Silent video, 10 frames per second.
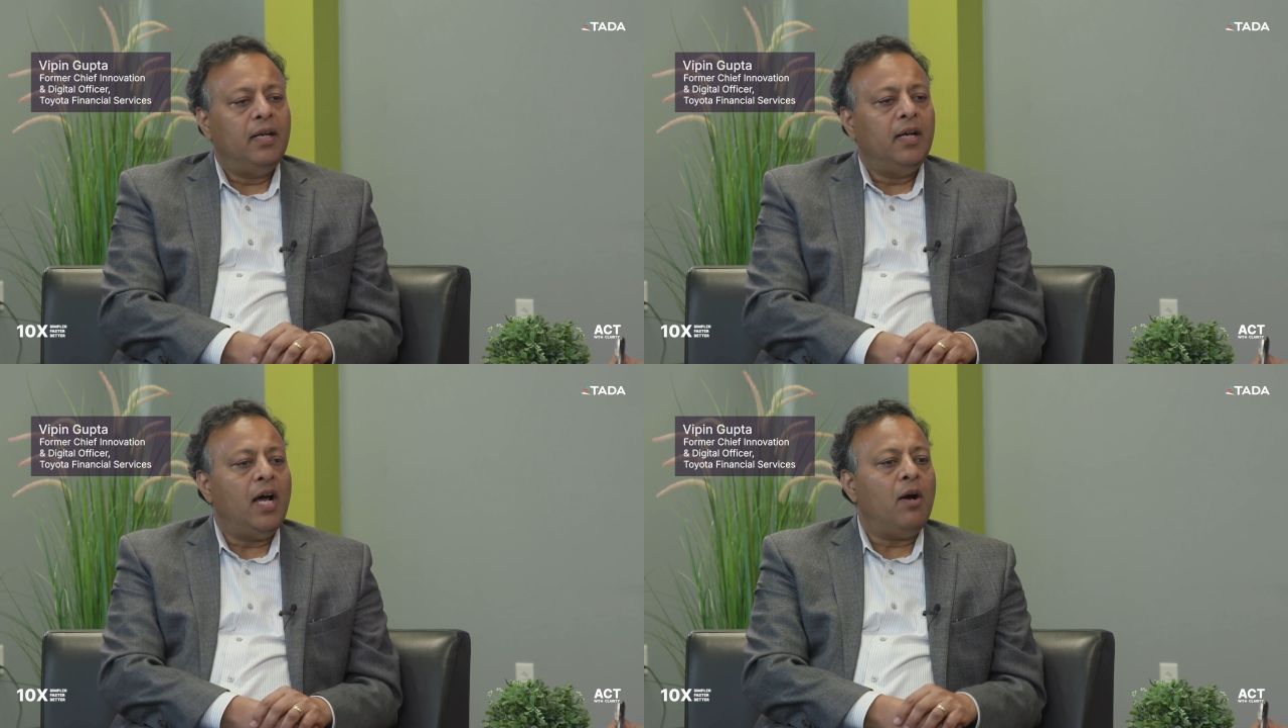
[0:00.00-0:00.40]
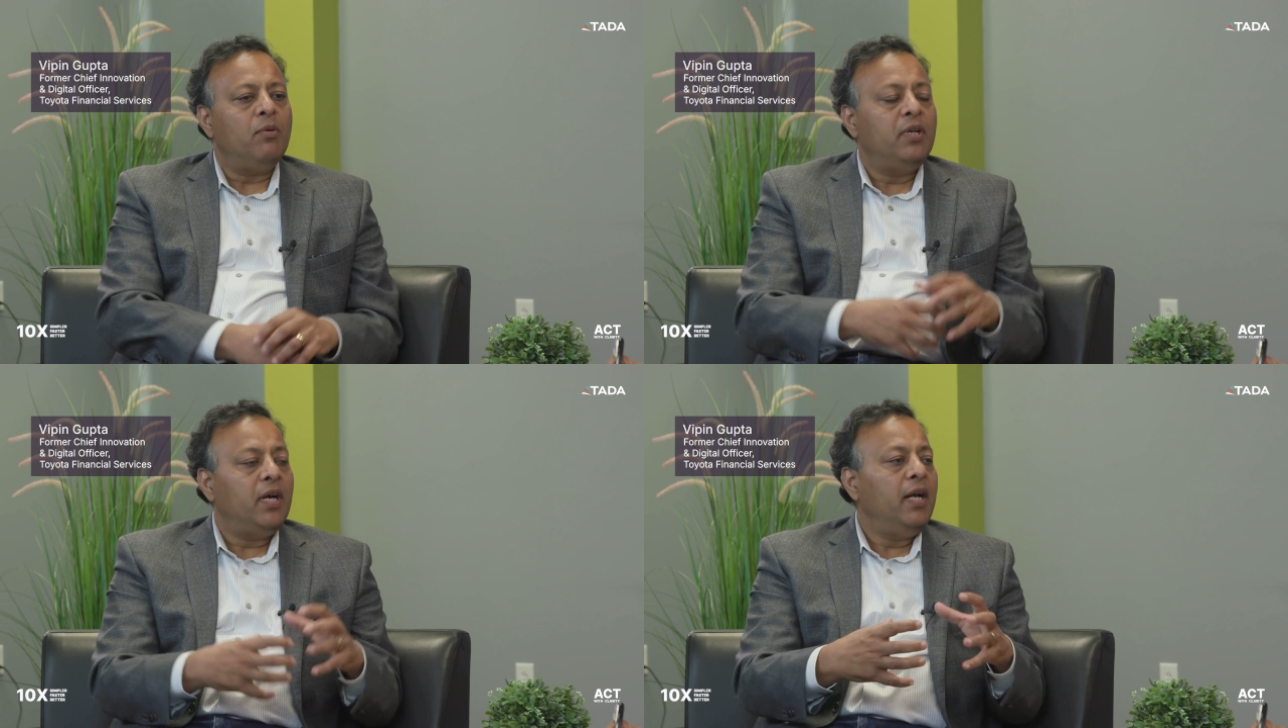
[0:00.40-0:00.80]

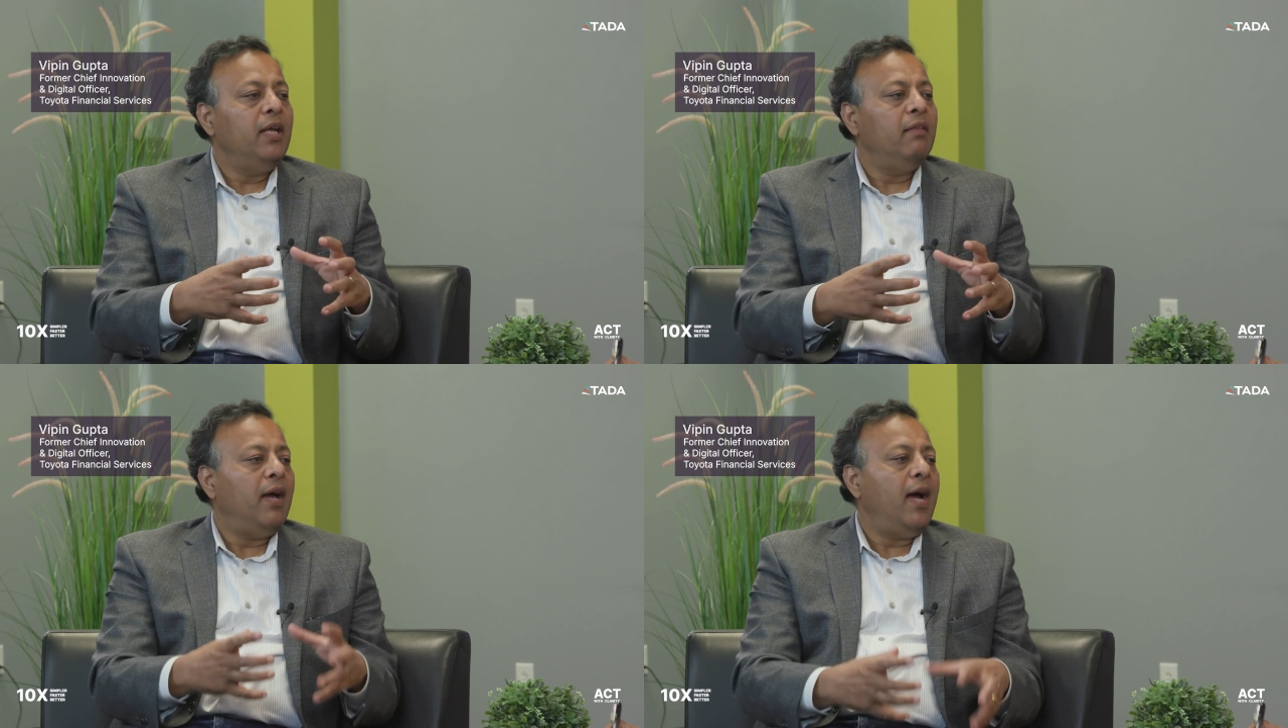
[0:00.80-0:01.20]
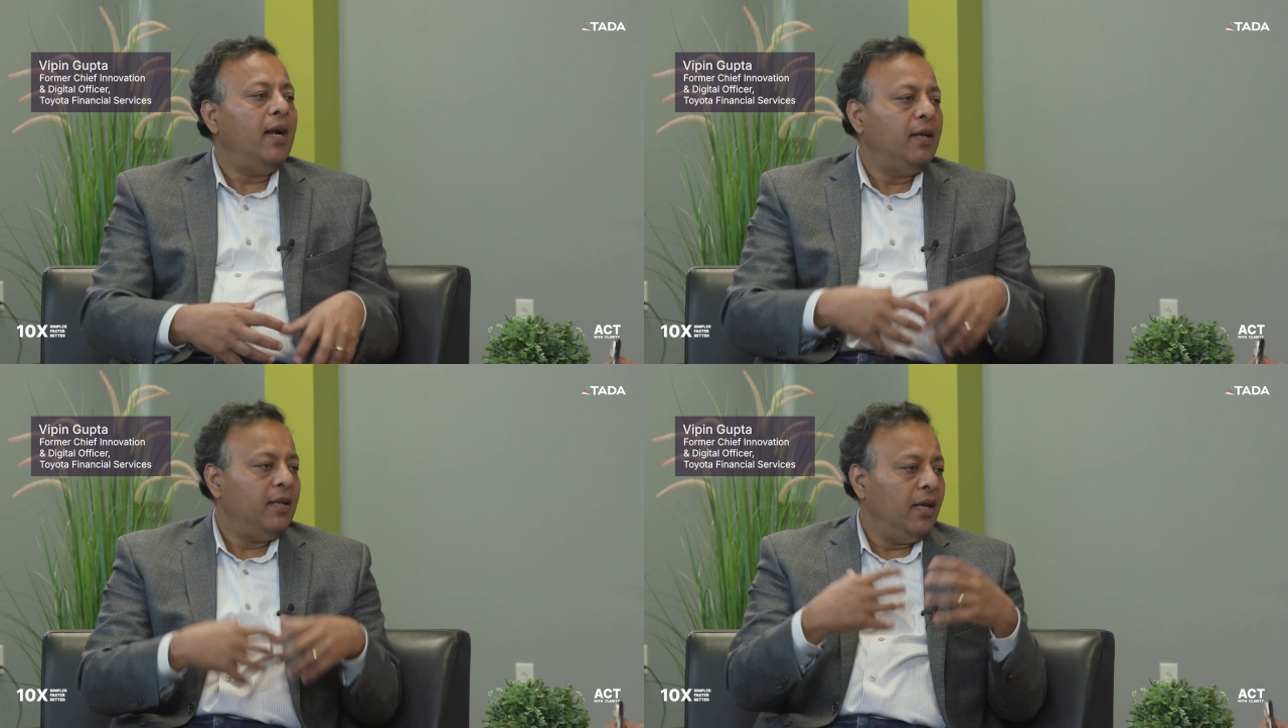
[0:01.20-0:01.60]
now turning
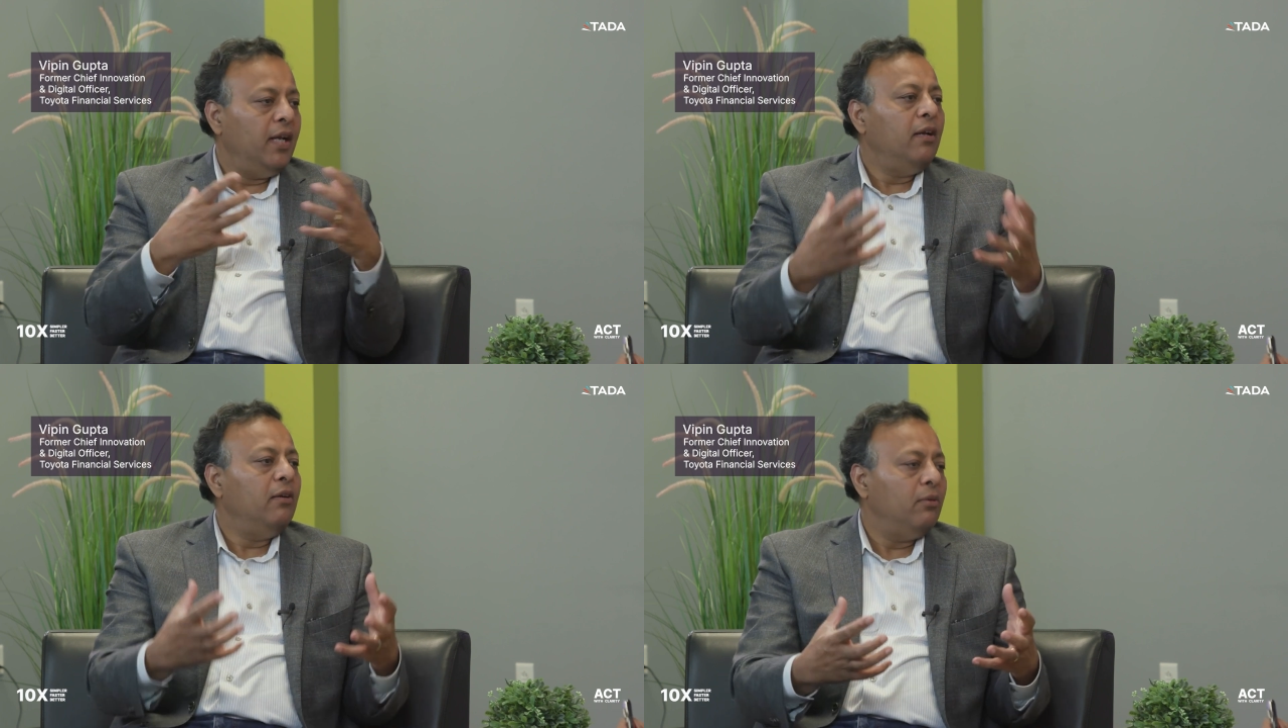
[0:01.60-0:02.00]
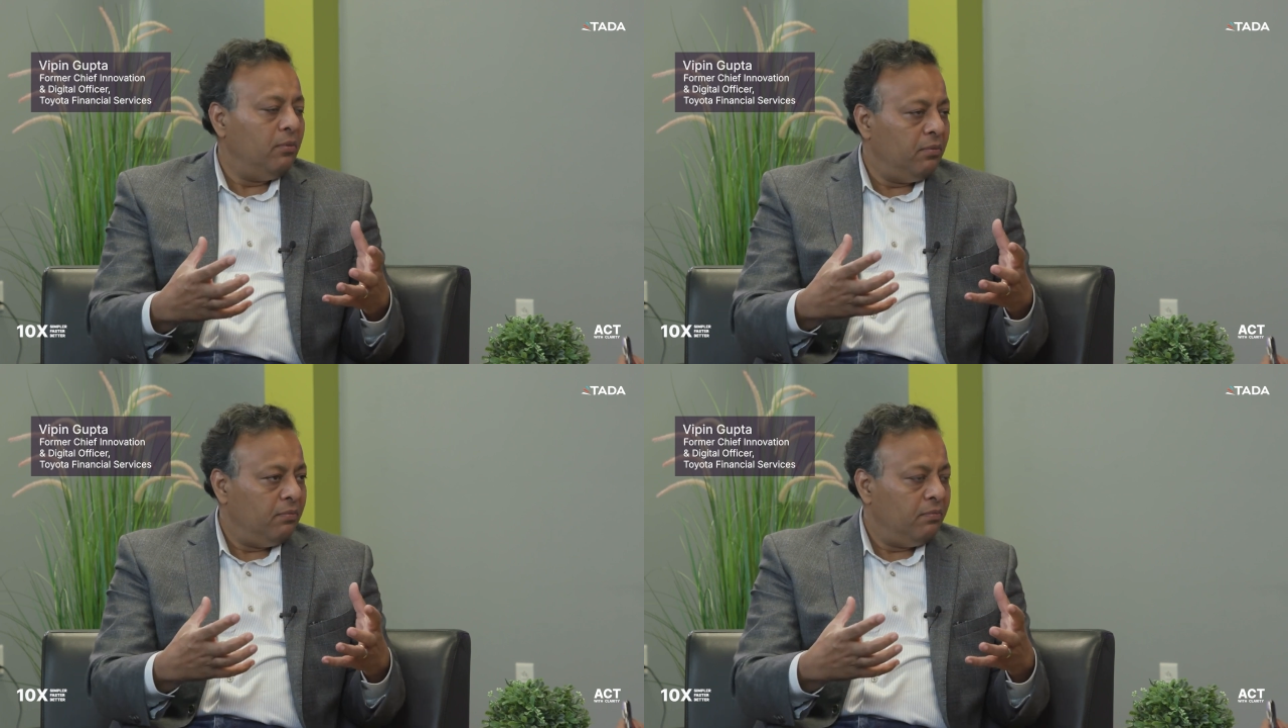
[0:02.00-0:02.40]
that into